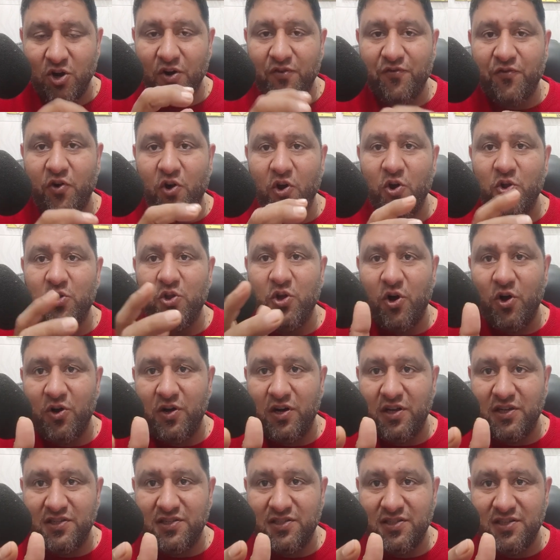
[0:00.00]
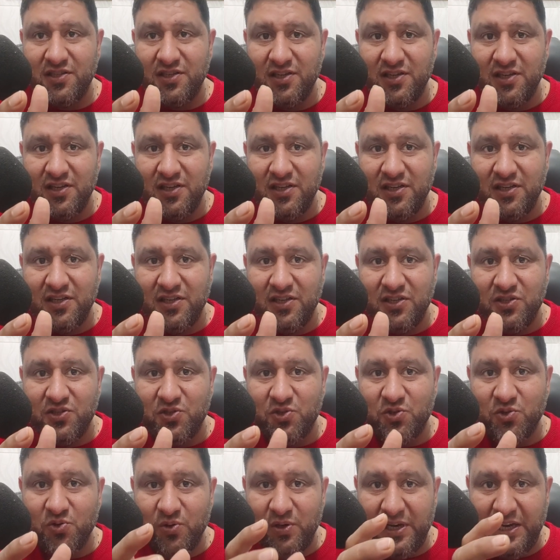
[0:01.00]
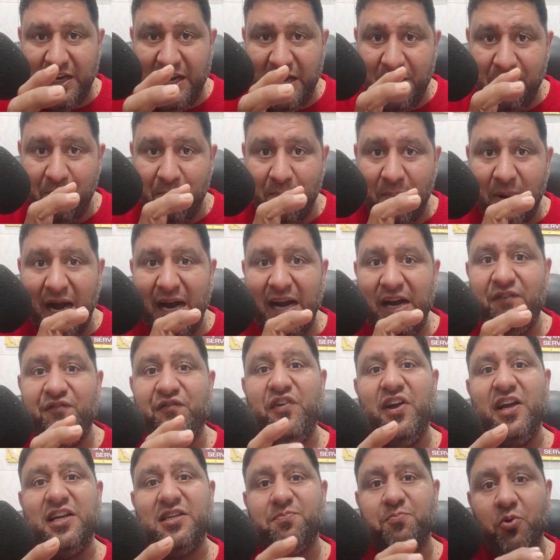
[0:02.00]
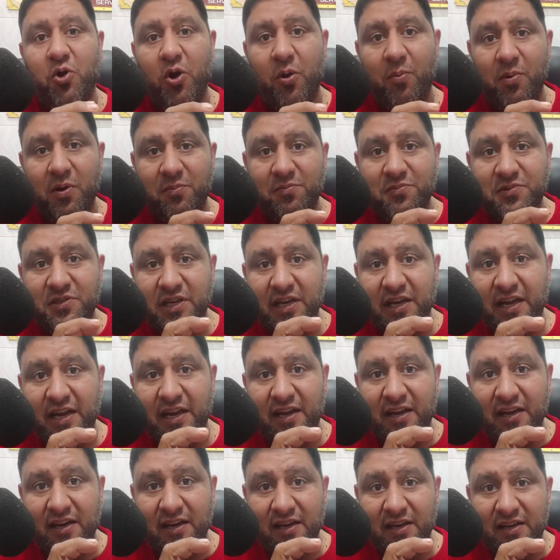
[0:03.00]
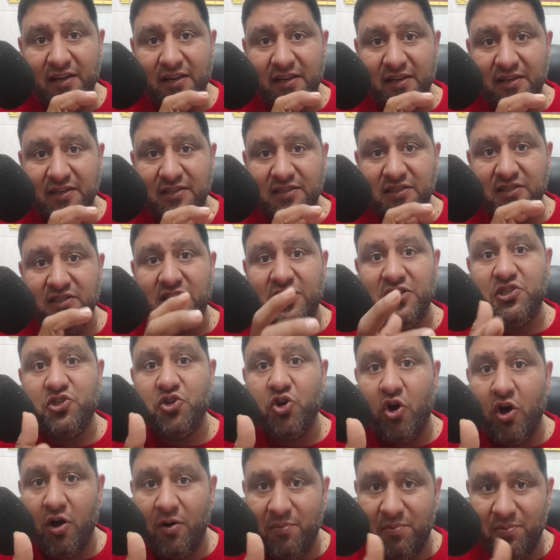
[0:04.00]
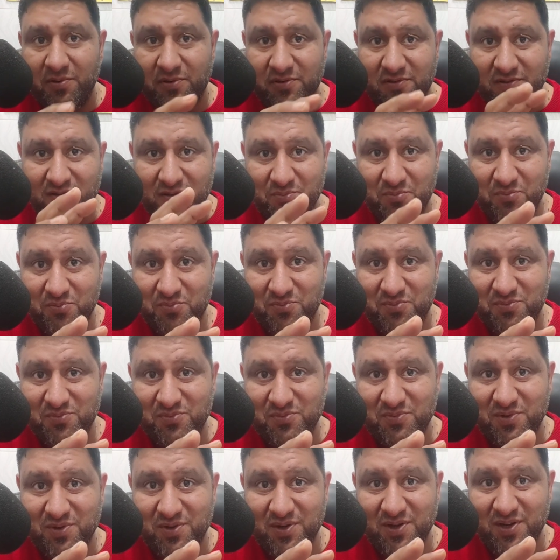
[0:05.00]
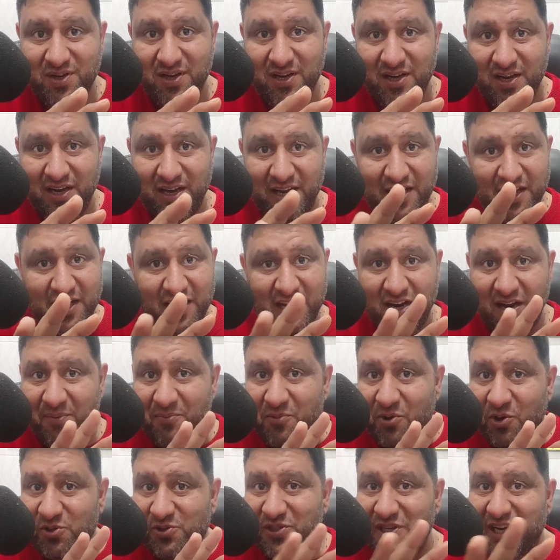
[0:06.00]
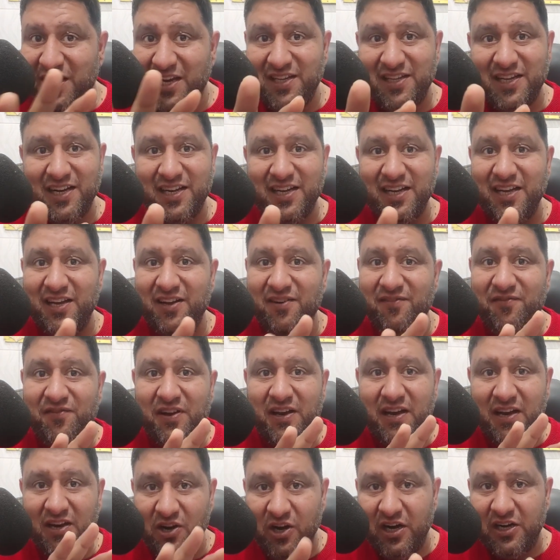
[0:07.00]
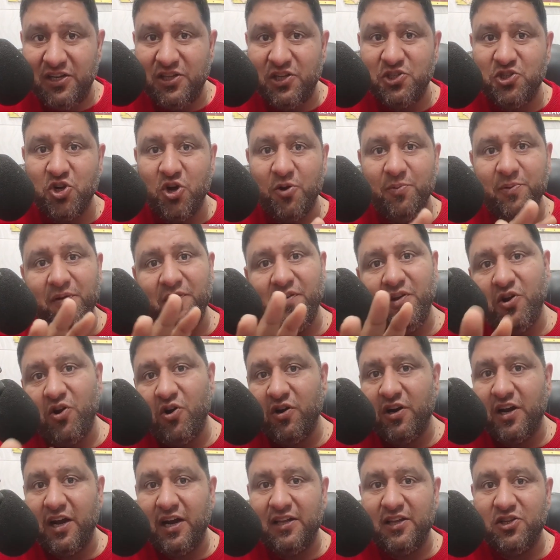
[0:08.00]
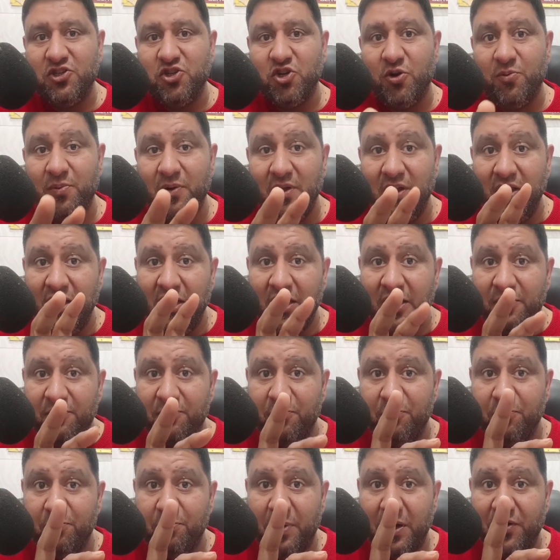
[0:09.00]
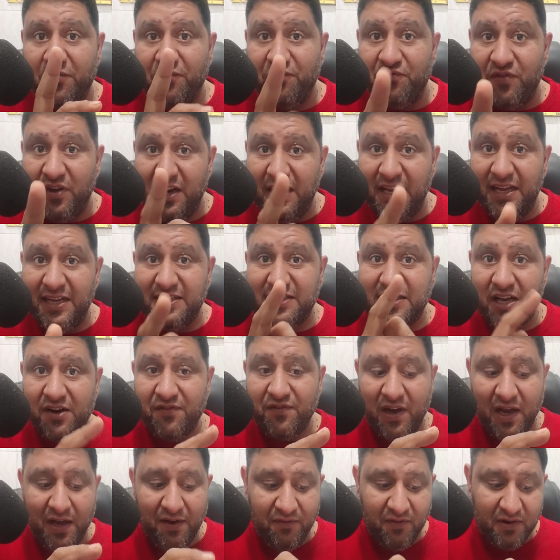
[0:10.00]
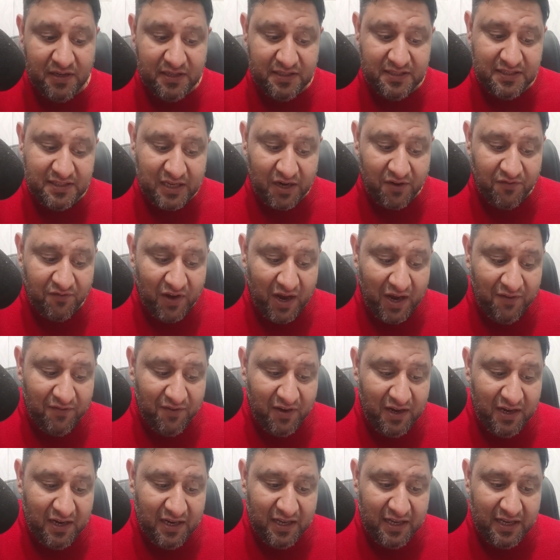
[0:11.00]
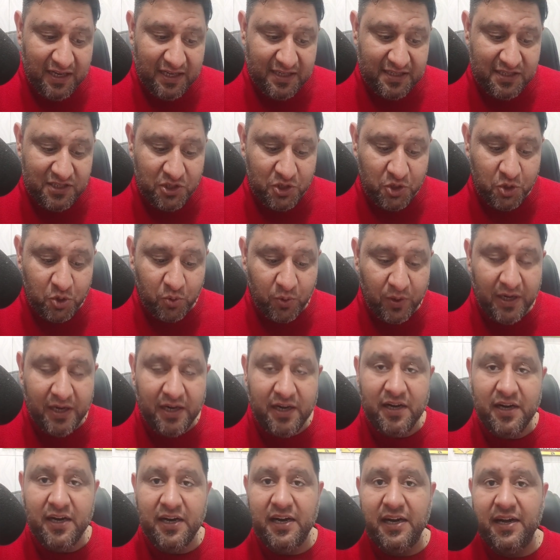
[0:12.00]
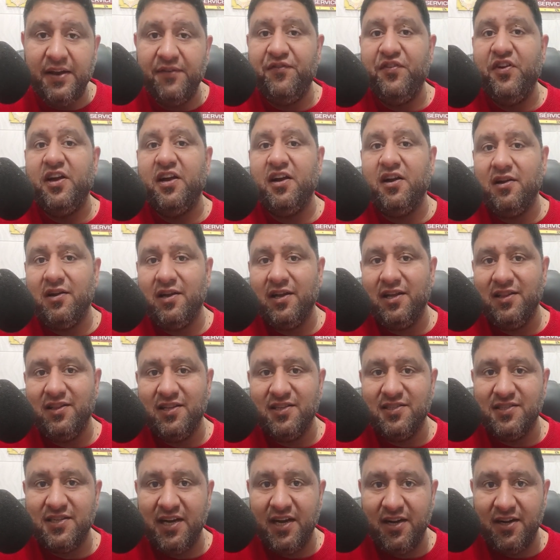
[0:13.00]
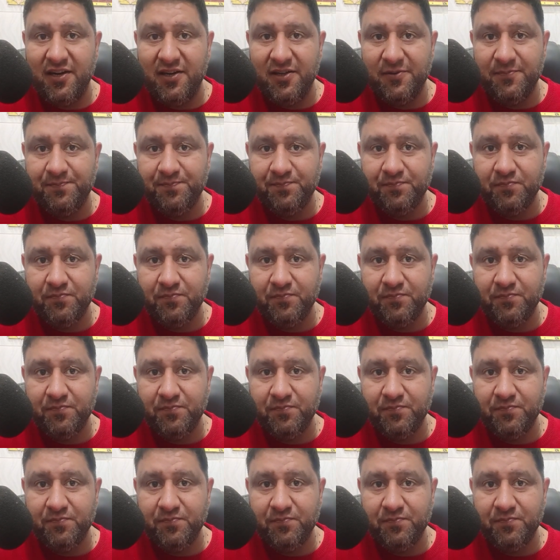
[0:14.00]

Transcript: Not follow the orders. So he might face problems in the job. Here I'm not saying that he will get the job, he will not get the job. But will he survive? Survival is showing difficult in this hand.